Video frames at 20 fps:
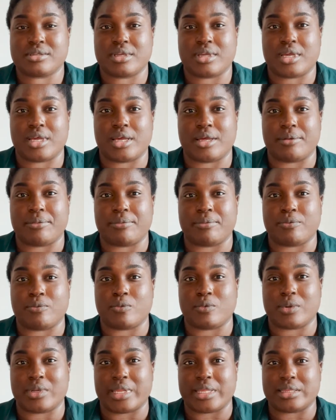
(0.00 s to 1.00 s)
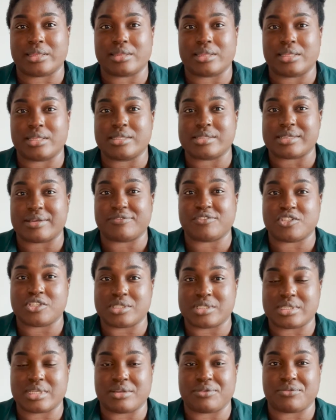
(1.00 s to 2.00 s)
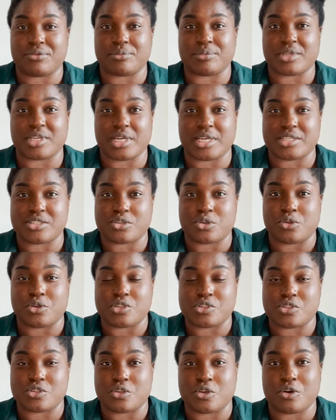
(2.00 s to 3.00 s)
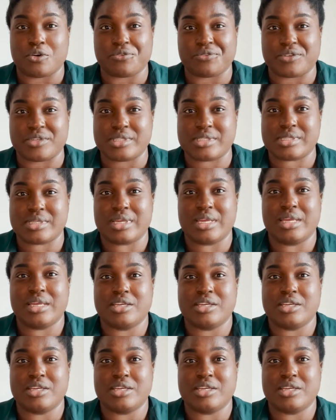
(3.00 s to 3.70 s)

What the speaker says: like the things I've just said from the guys going into the office.